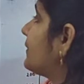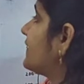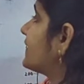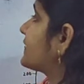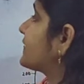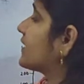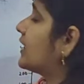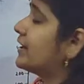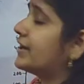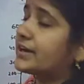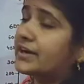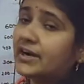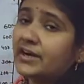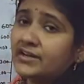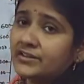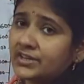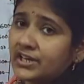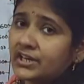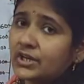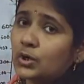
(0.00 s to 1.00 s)
is
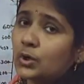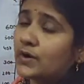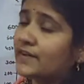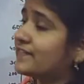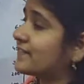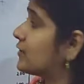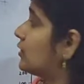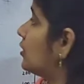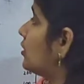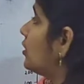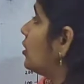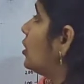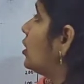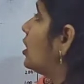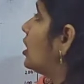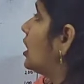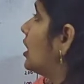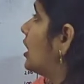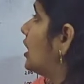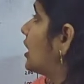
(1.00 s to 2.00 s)
100, then also
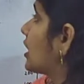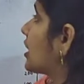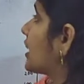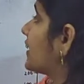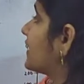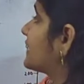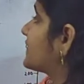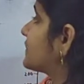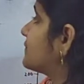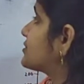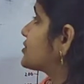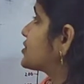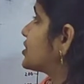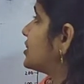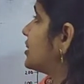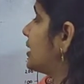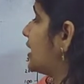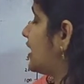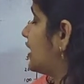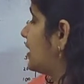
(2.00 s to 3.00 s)
consumption,
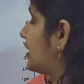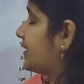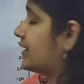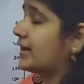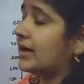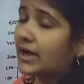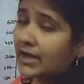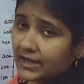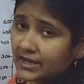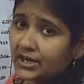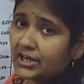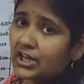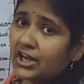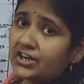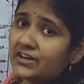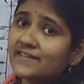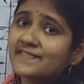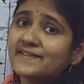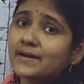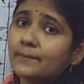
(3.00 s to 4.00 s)

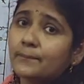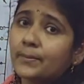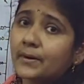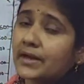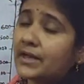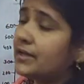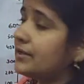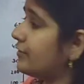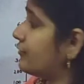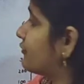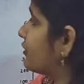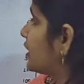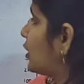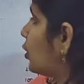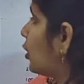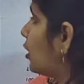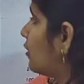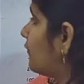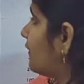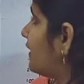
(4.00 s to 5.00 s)
aggregate supply,
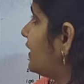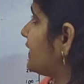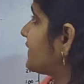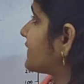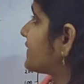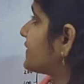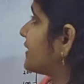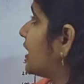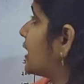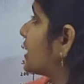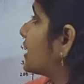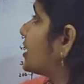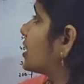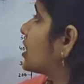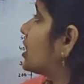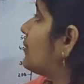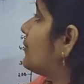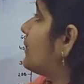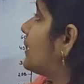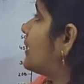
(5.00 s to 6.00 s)
always the
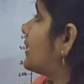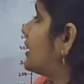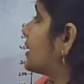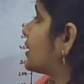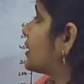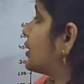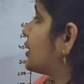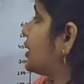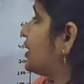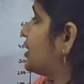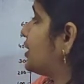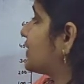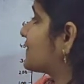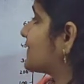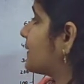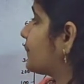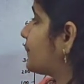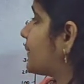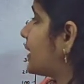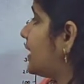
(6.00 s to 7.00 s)
income and aggregate
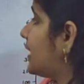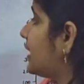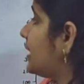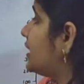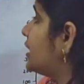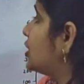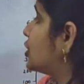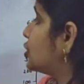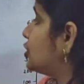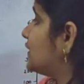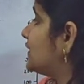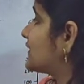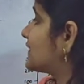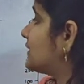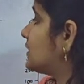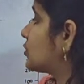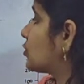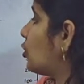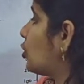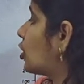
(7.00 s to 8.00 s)
supply, these
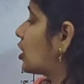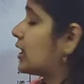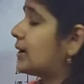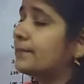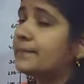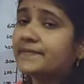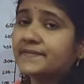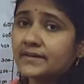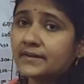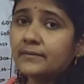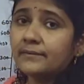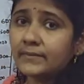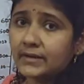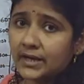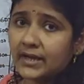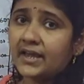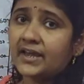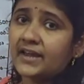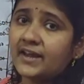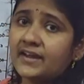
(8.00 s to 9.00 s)
columns,
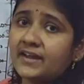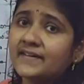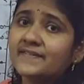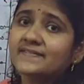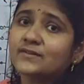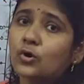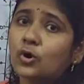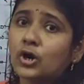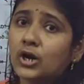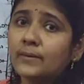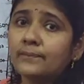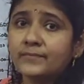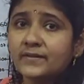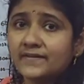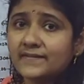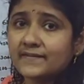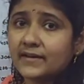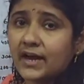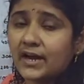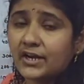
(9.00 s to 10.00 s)
AS column
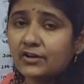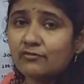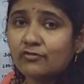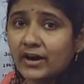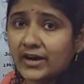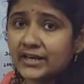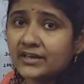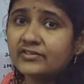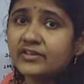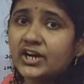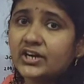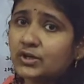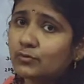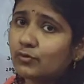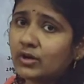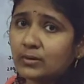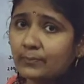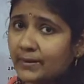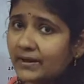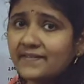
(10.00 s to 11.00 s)
and Y, that
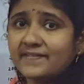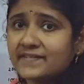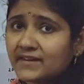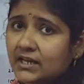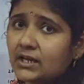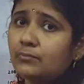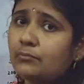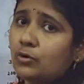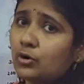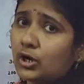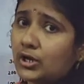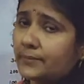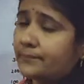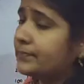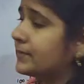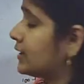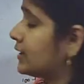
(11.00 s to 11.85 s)
will be same only,